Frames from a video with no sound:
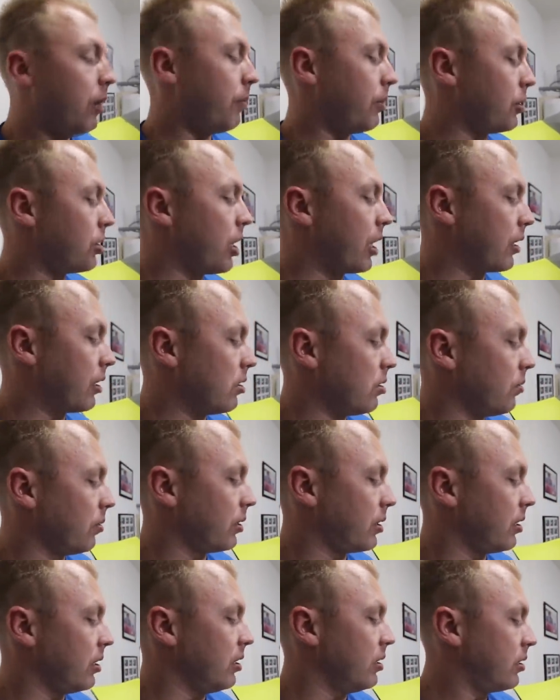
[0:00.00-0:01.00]
what you had to do
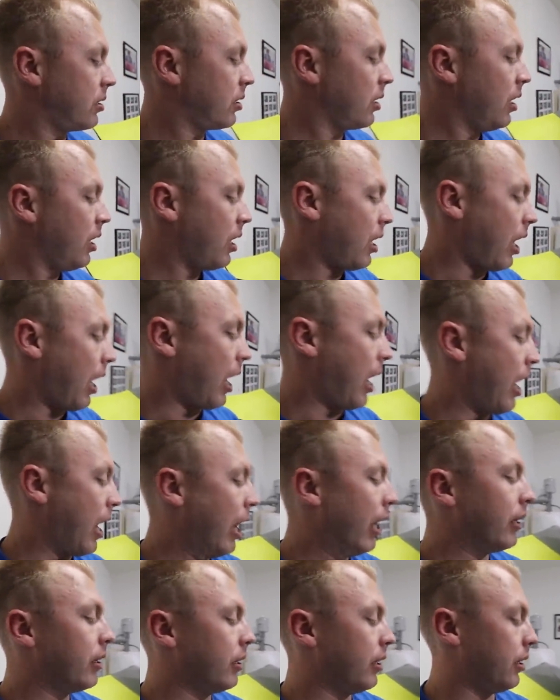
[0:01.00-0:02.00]
with these
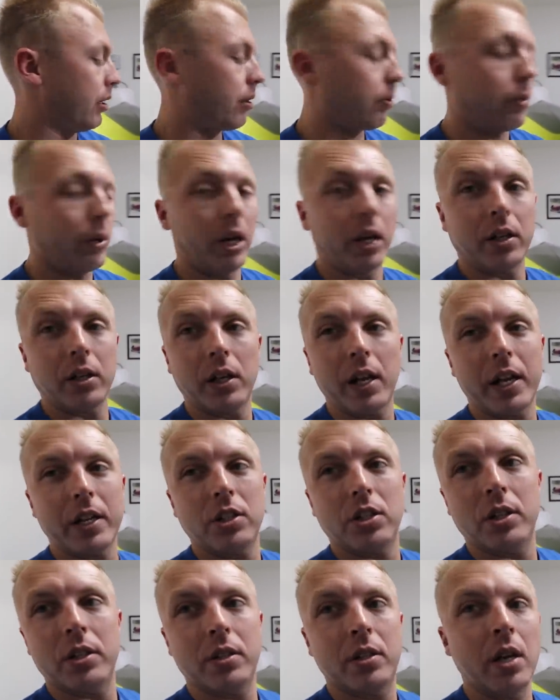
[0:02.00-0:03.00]
on the 300
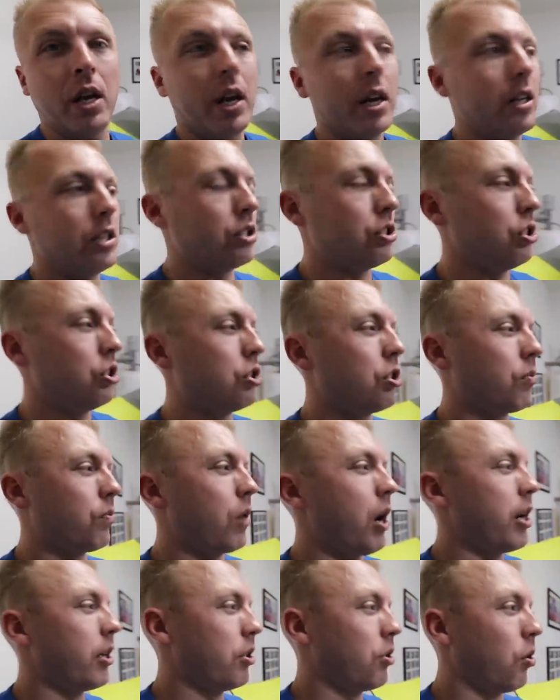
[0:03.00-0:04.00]
engines is you should
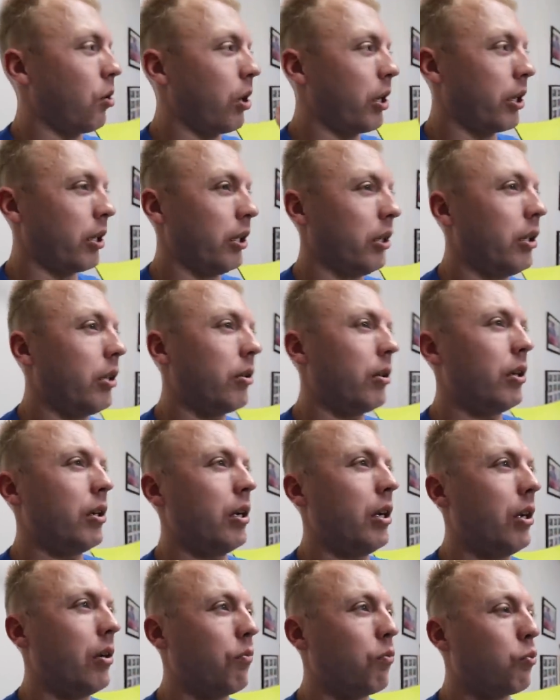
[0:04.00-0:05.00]
run your
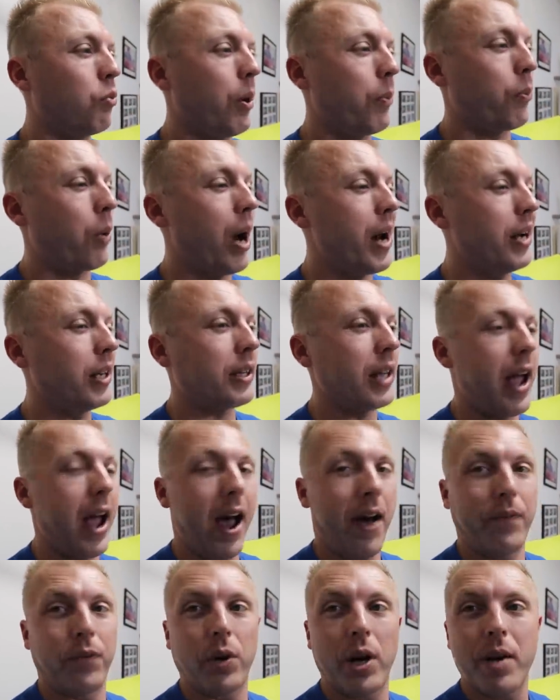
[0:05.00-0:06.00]
oil right at the
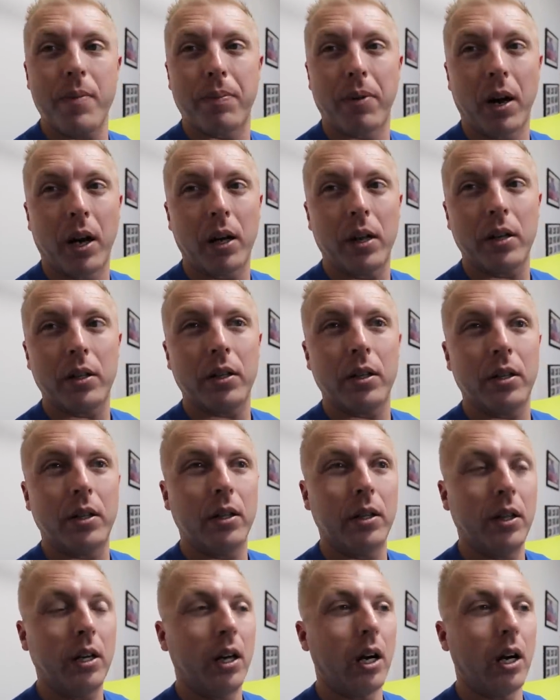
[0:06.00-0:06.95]
halfway part